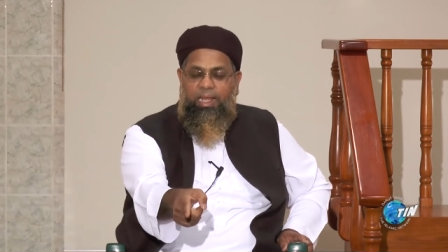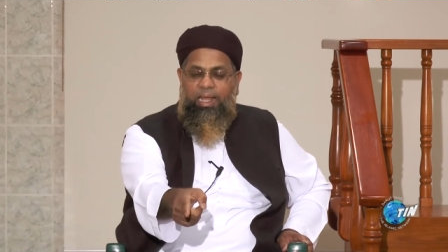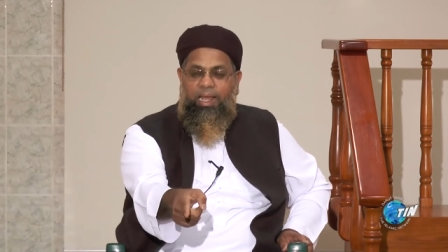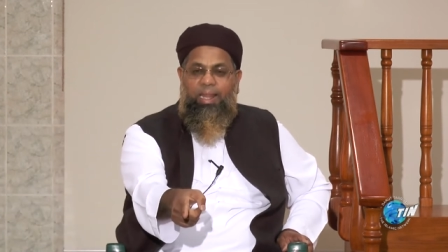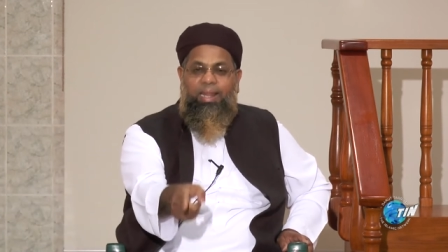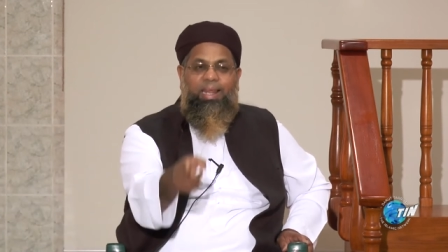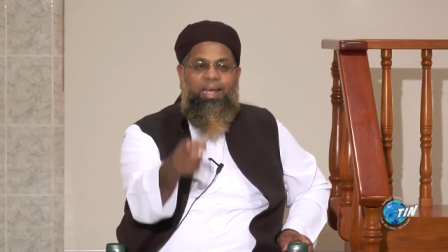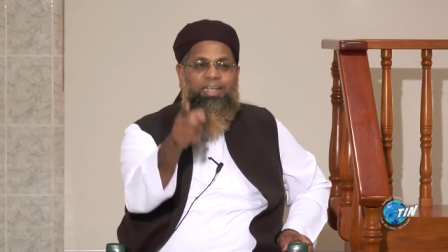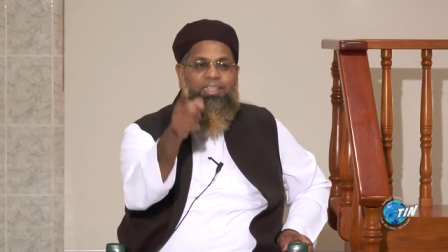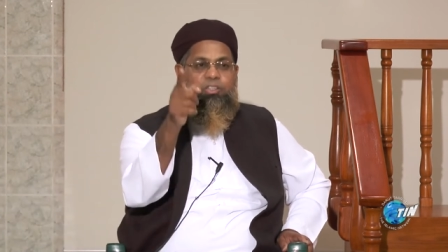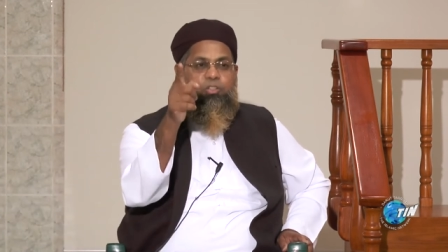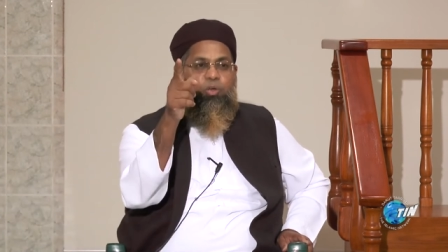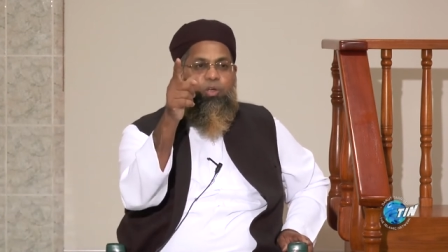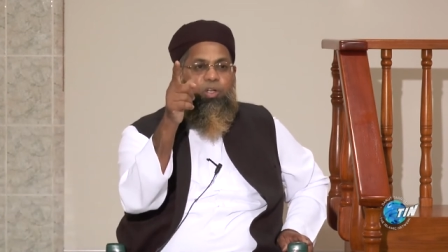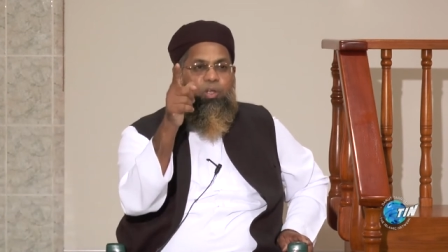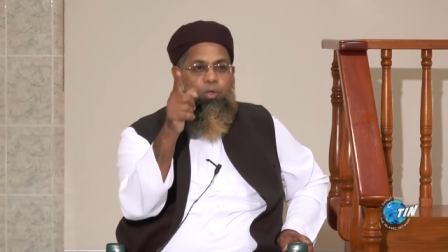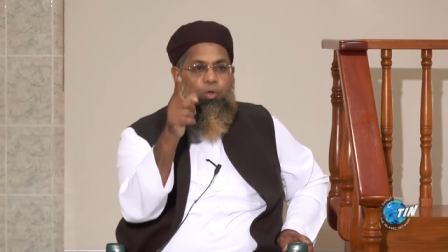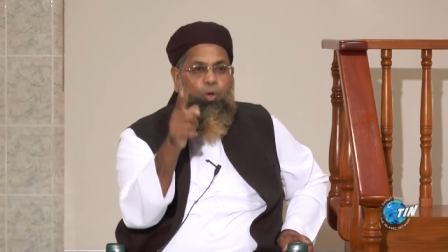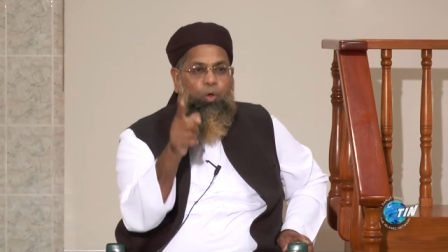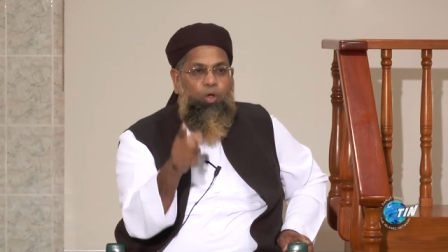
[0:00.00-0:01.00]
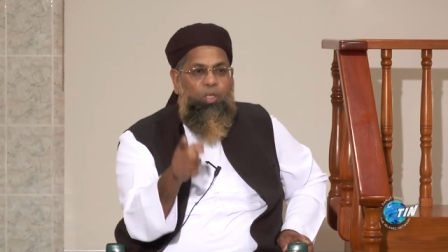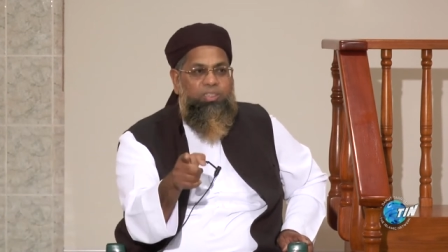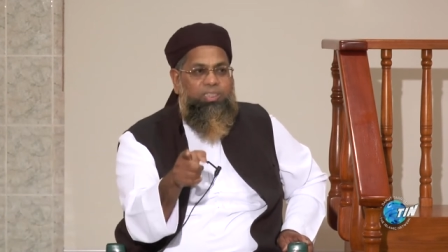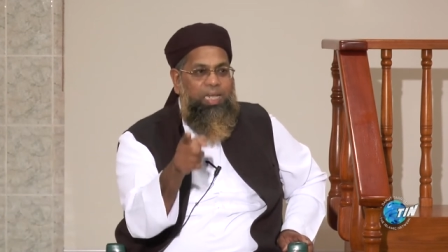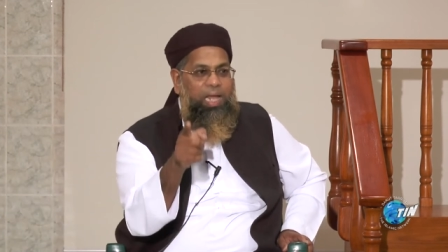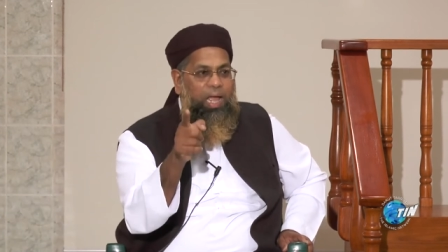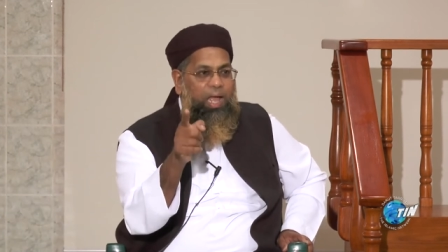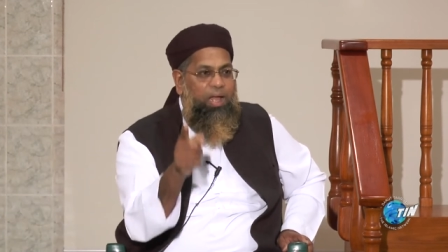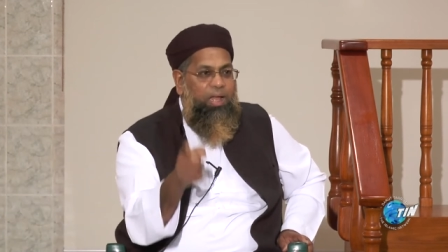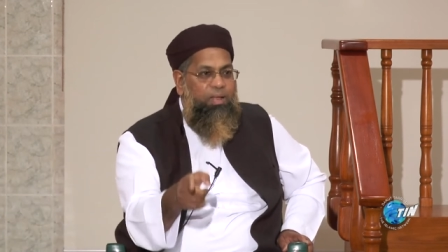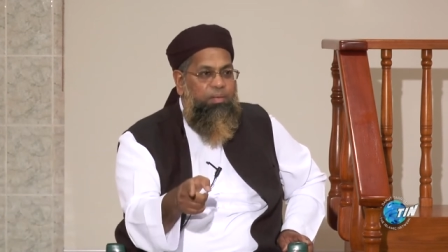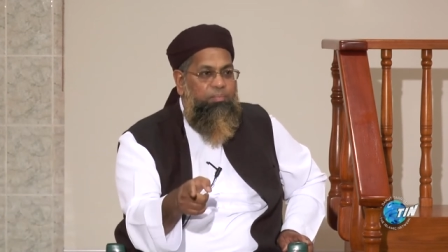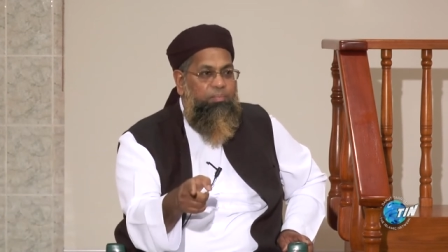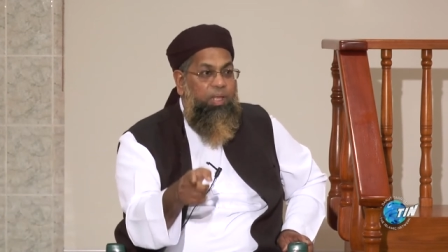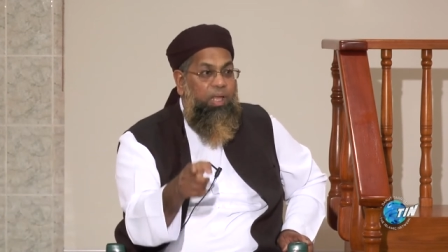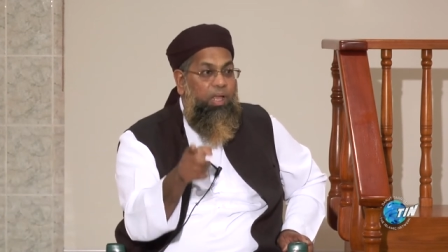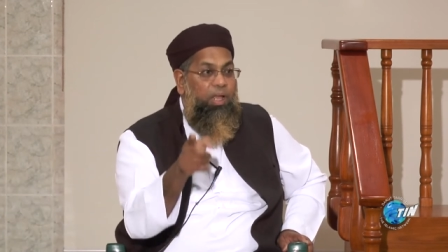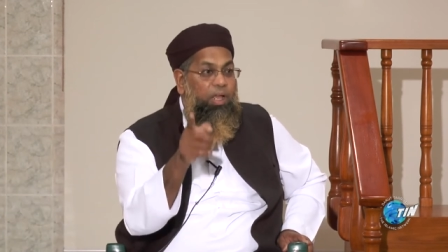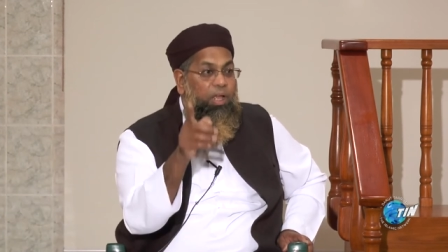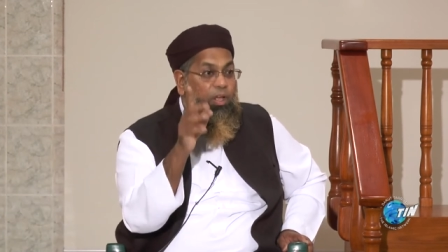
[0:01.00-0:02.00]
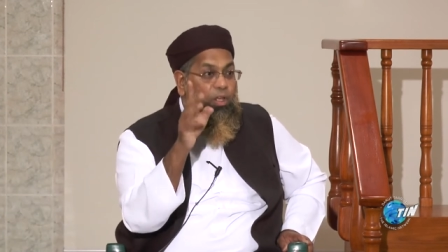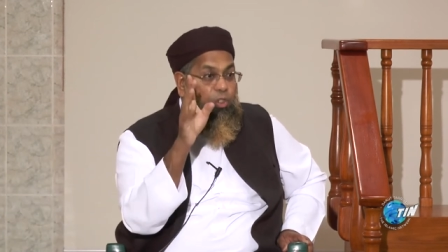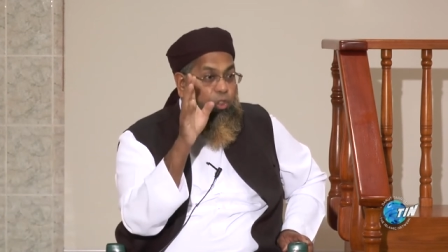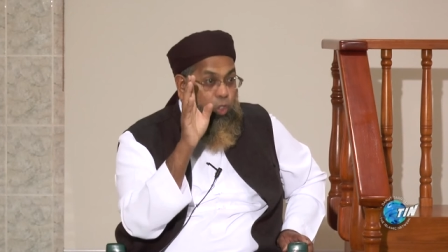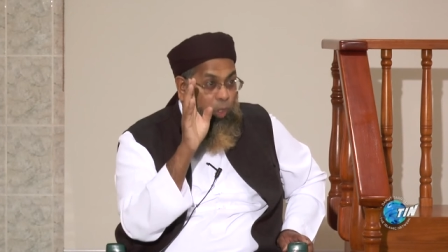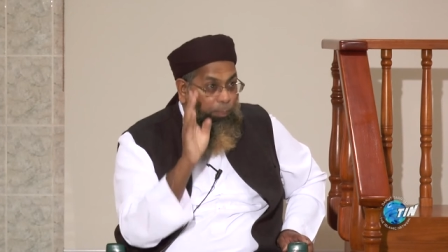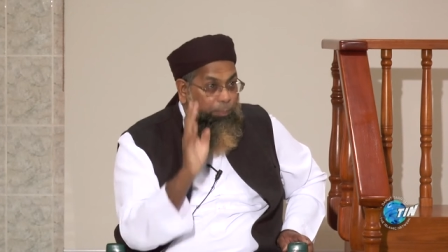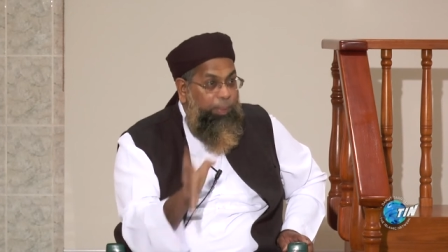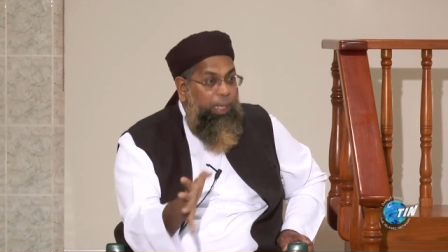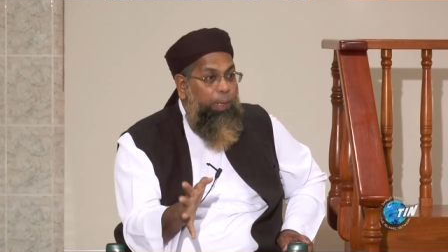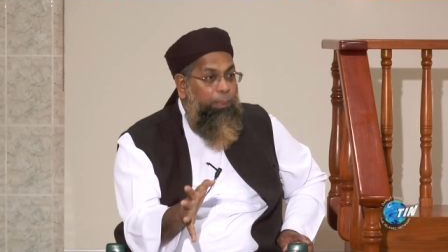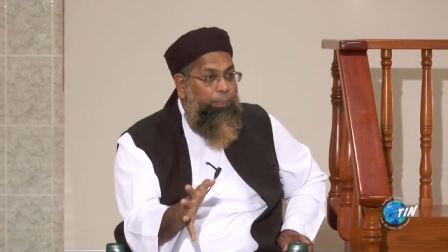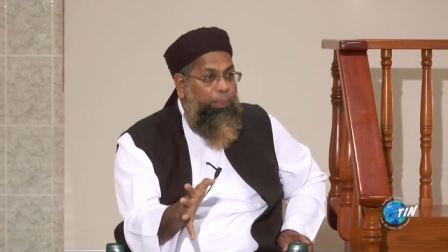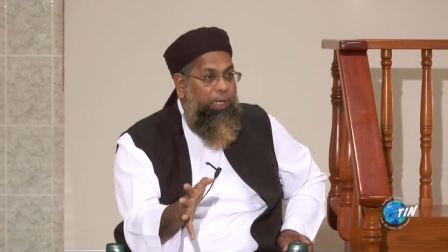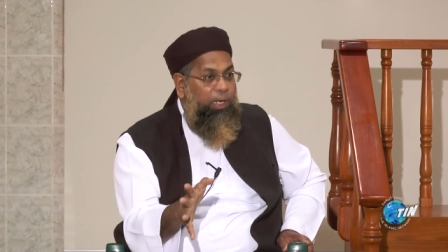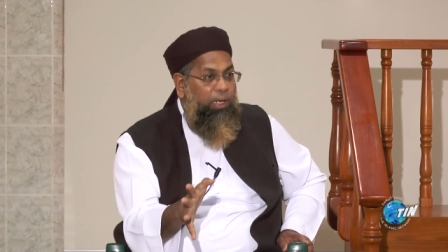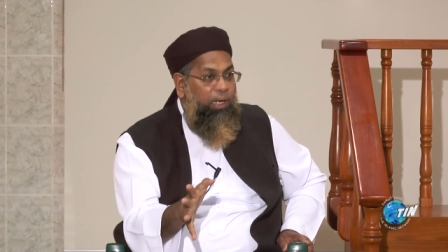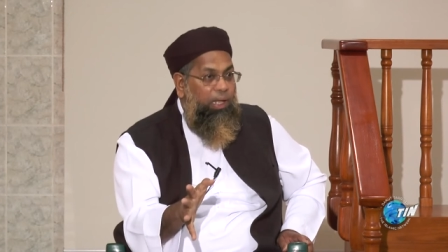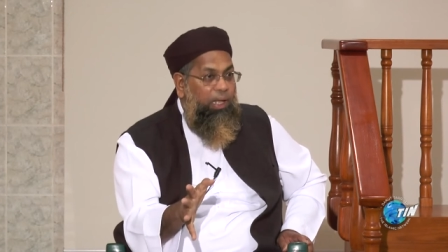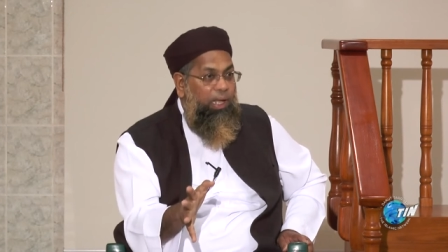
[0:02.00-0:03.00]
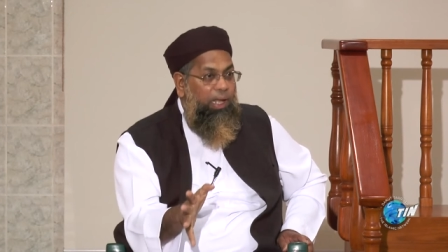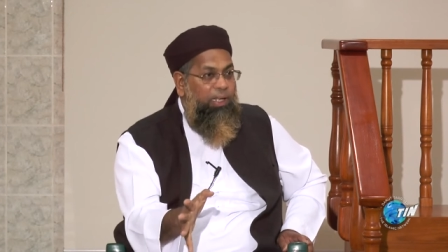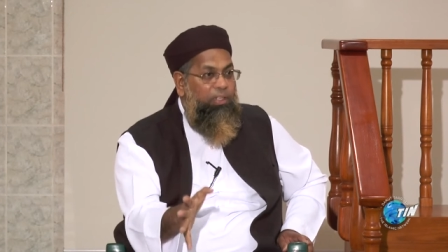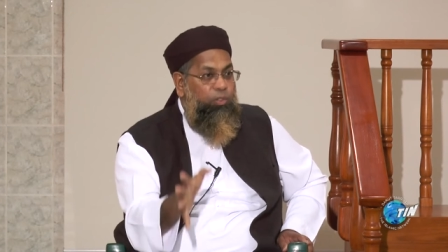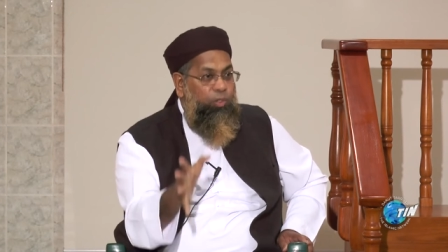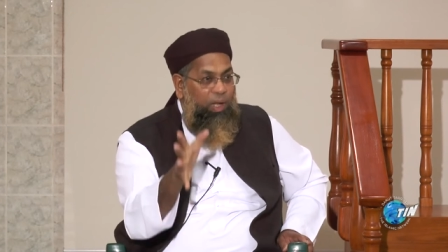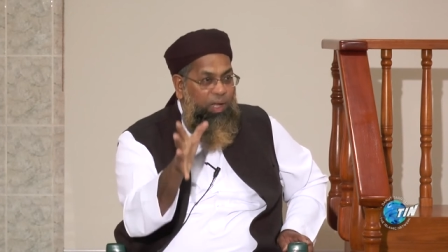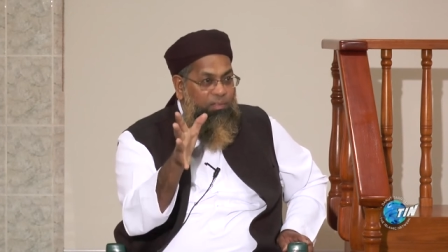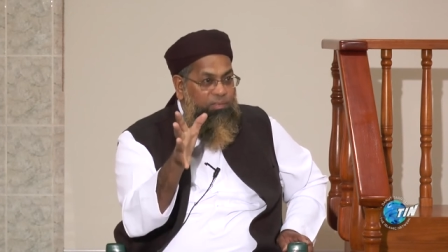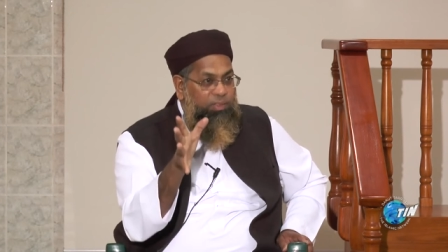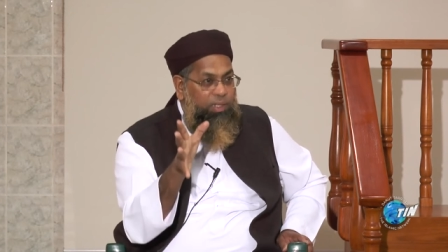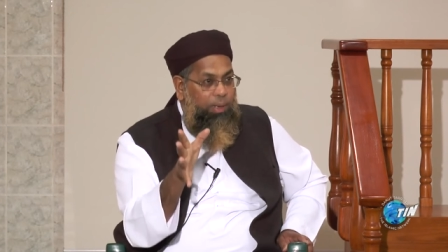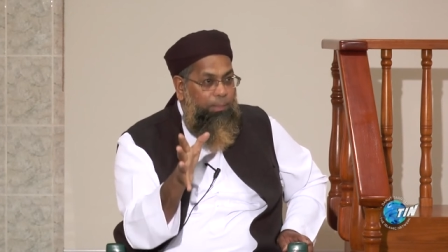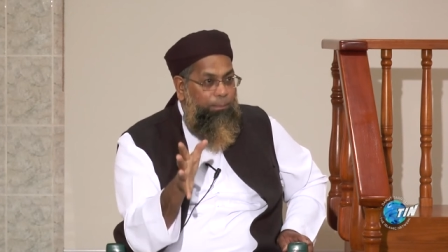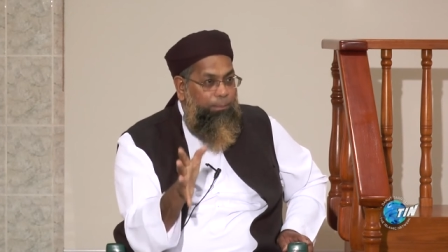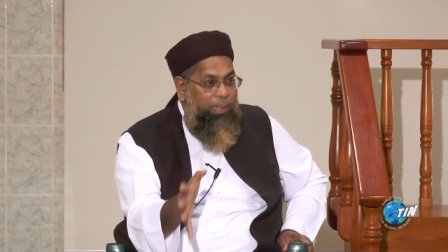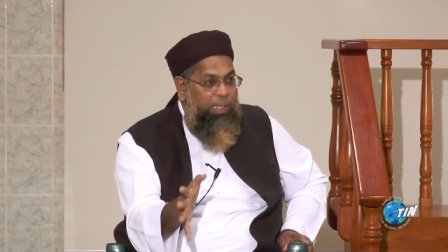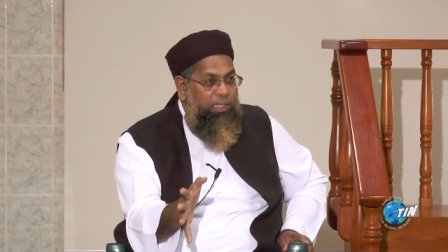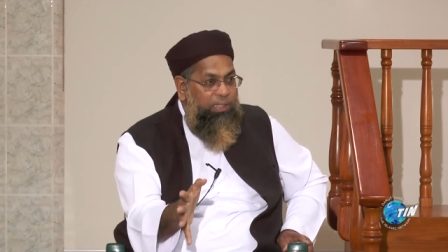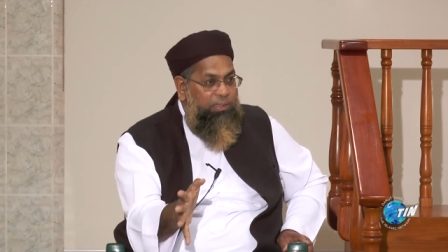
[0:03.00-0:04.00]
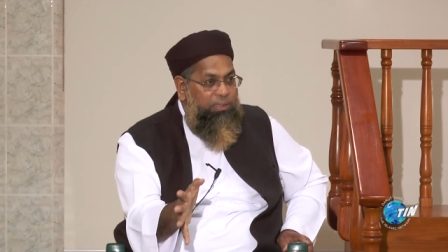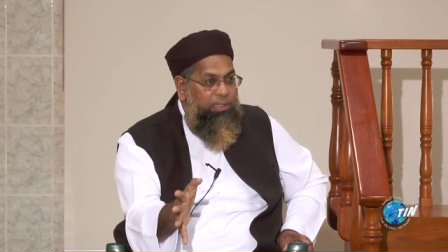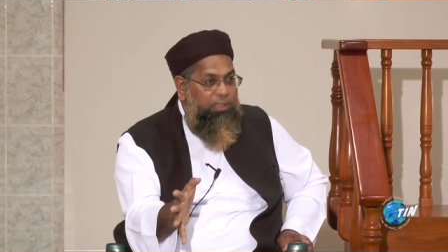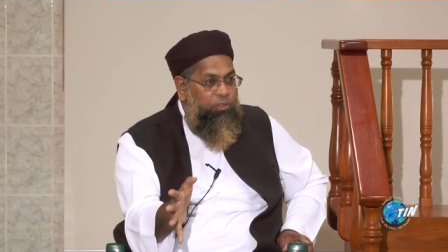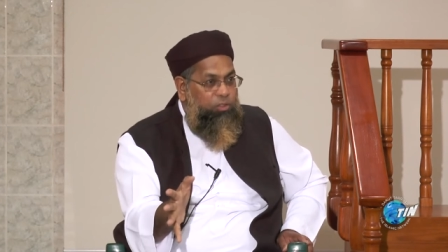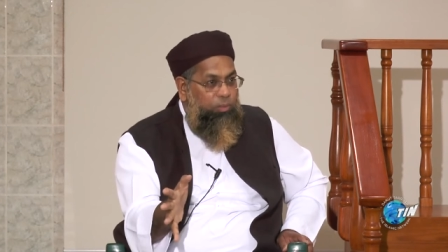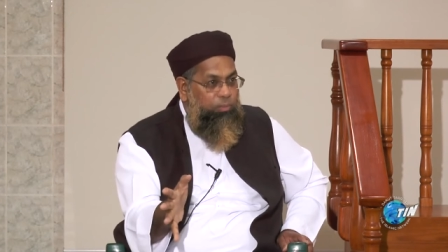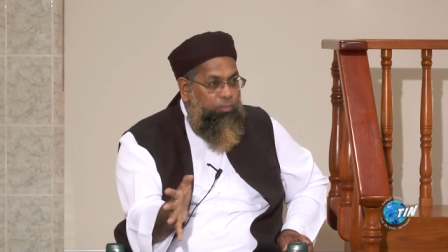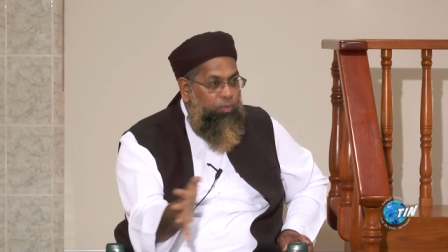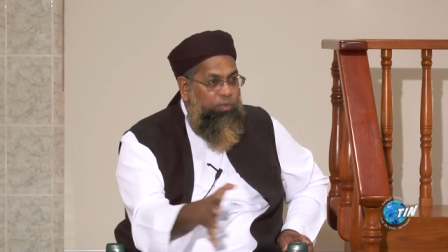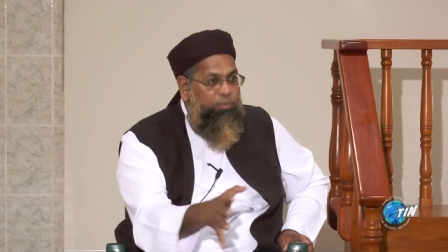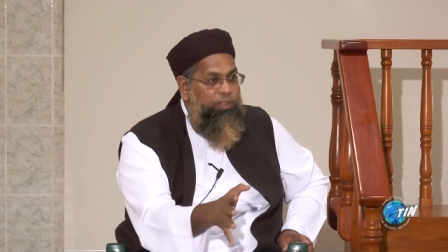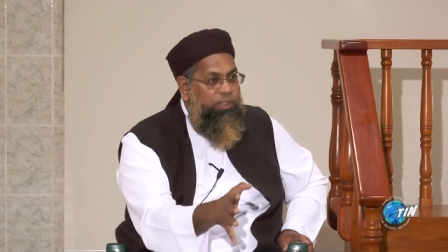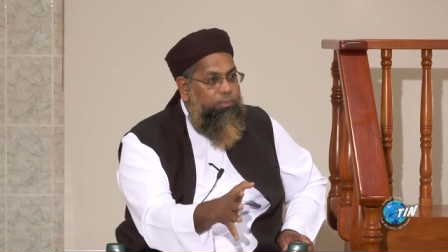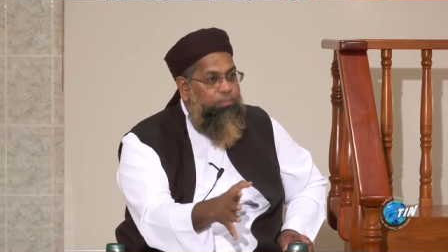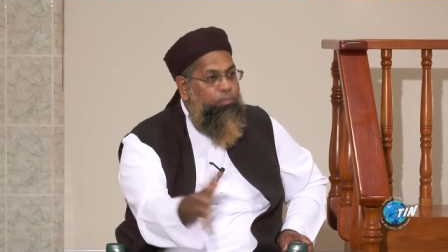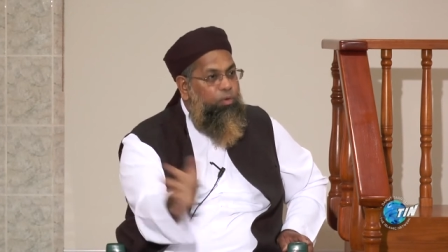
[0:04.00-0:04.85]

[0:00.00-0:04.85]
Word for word: that is going to cause harm to people and you have the ability to move it,